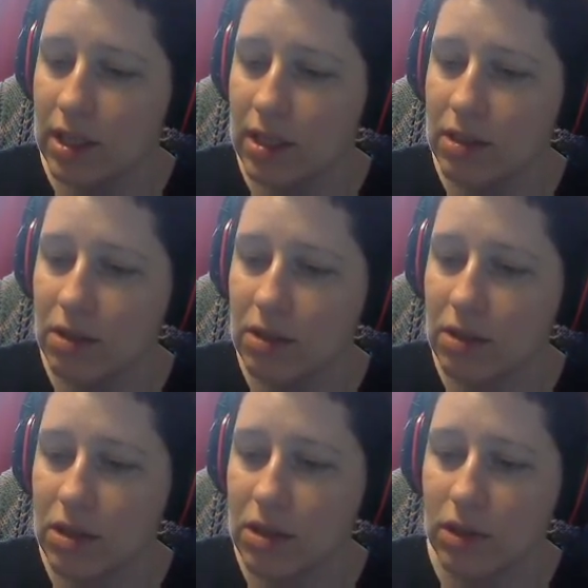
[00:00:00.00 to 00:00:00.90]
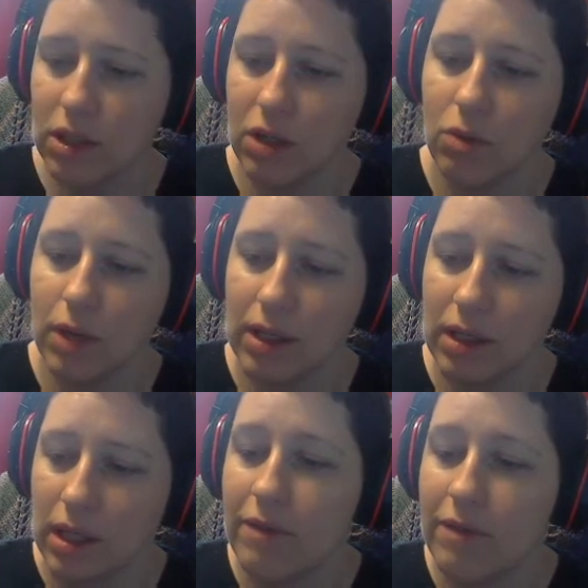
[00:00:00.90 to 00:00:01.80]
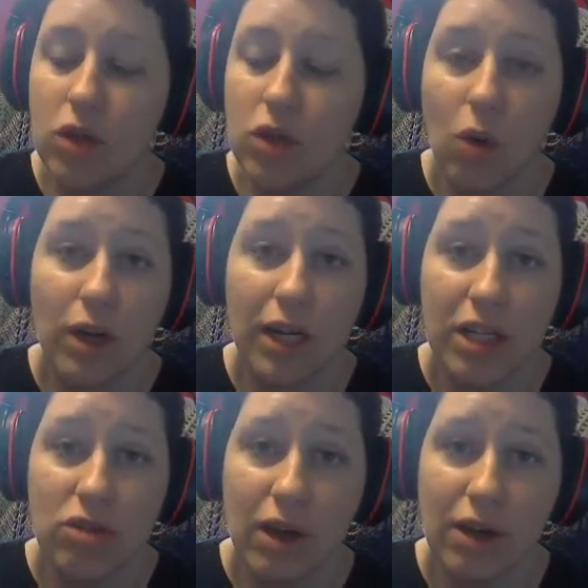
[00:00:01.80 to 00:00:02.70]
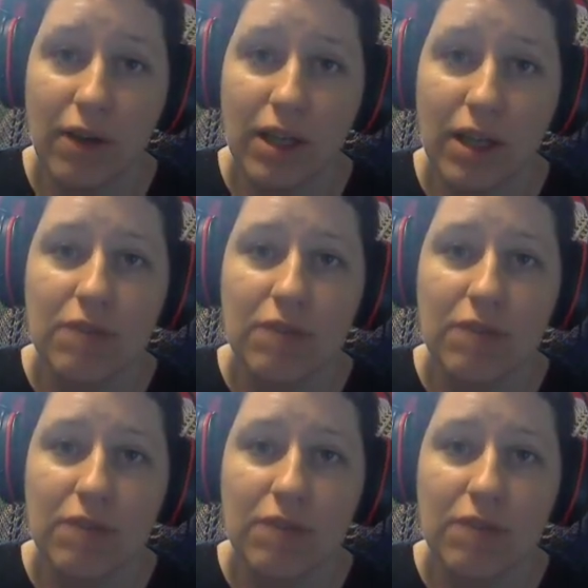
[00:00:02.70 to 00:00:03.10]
This is, this is a really good one if you don't want any drawing files.